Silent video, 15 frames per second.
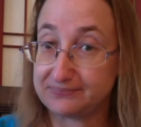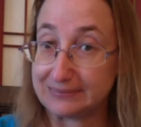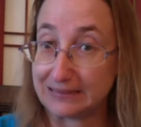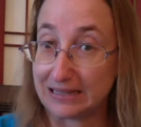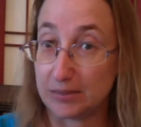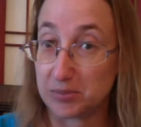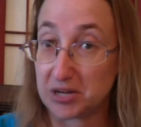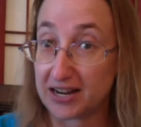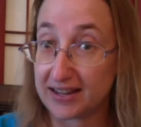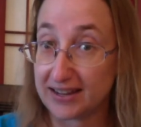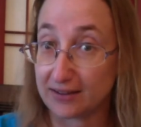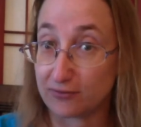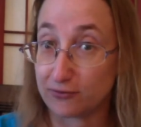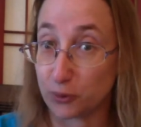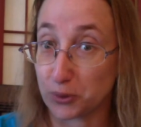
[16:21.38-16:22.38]
keep an eye
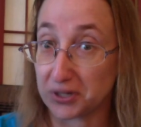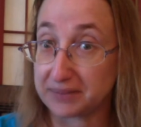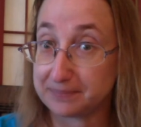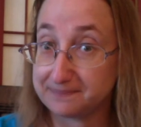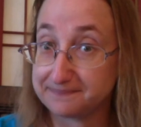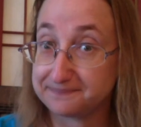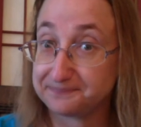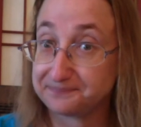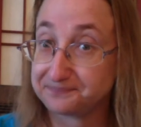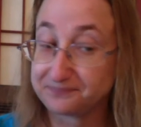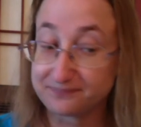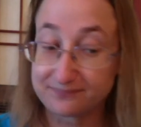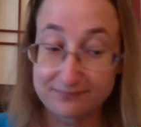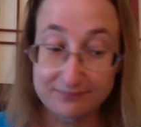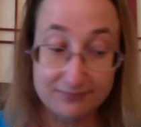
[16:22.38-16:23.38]
out for
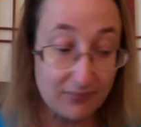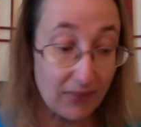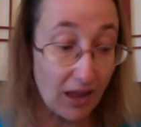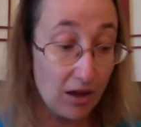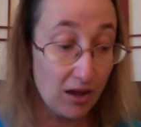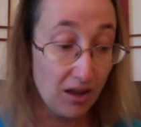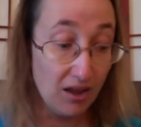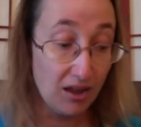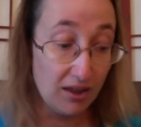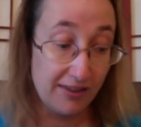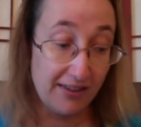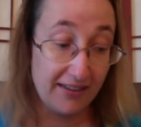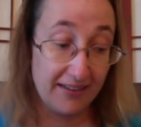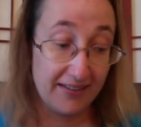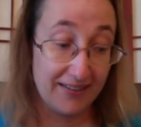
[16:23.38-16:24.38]
it.
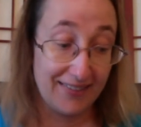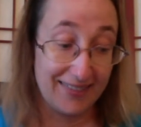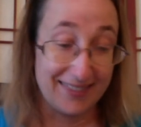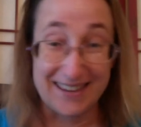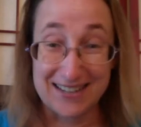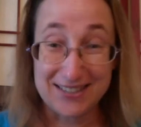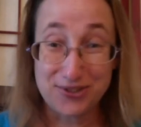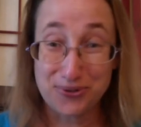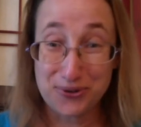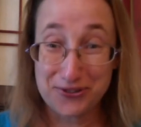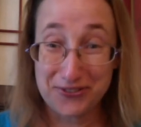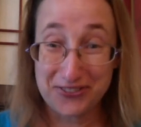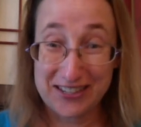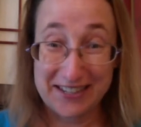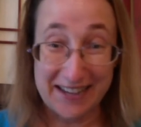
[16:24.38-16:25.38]
That's sort
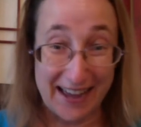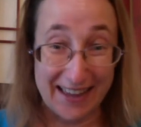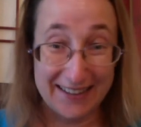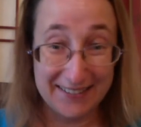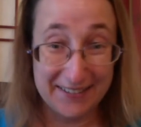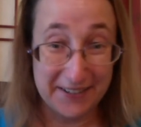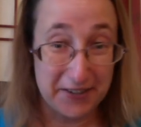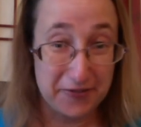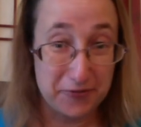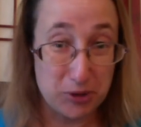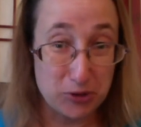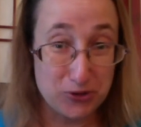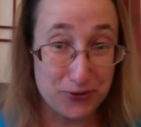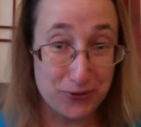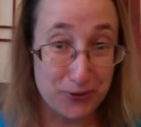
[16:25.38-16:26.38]
of the end of
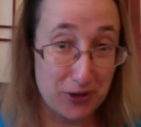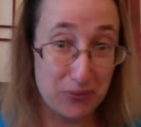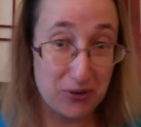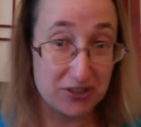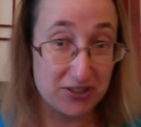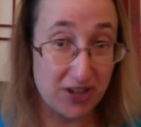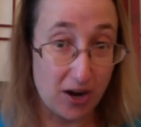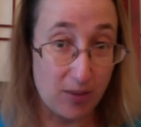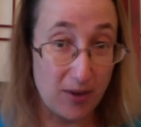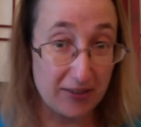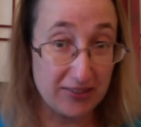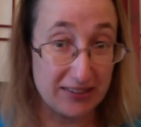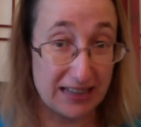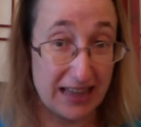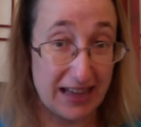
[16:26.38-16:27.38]
most of what I want to talk
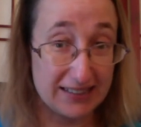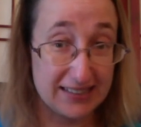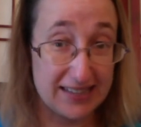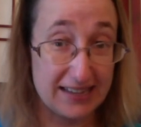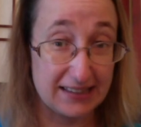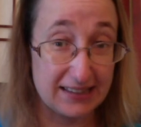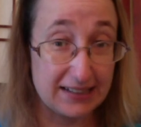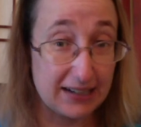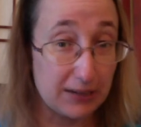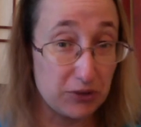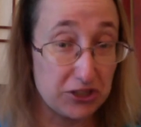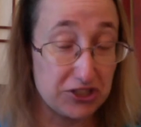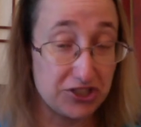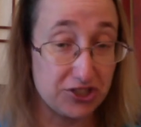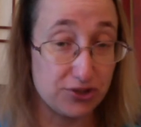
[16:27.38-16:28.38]
about. The last thing that I
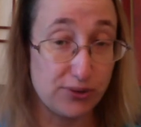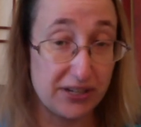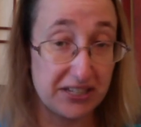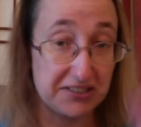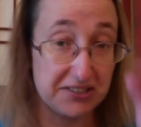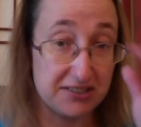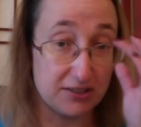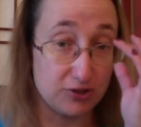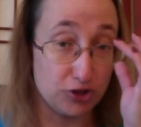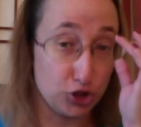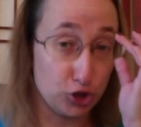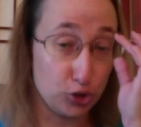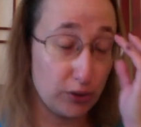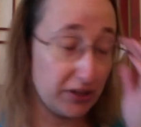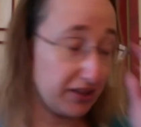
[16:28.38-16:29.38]
want to do is
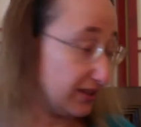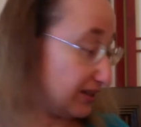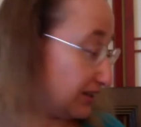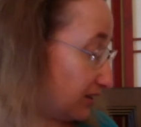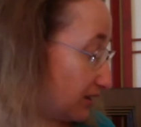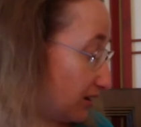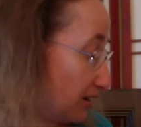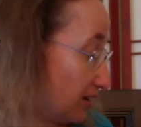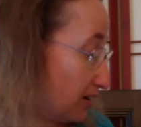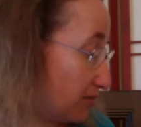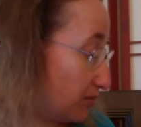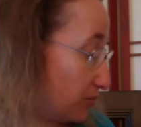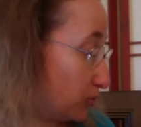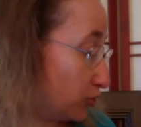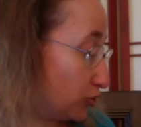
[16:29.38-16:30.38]
do
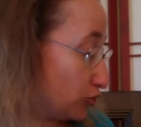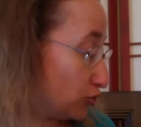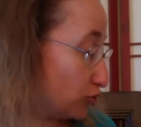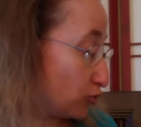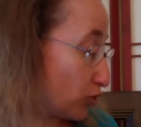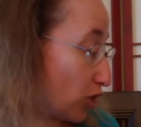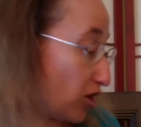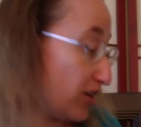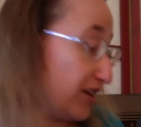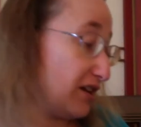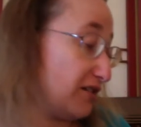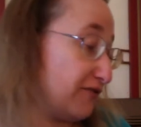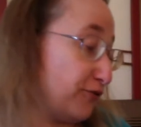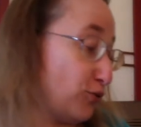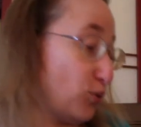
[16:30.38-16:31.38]
the drawing
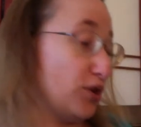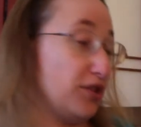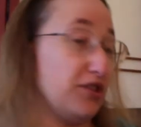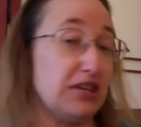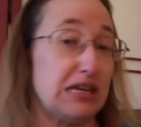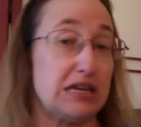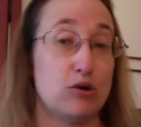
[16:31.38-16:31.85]
for the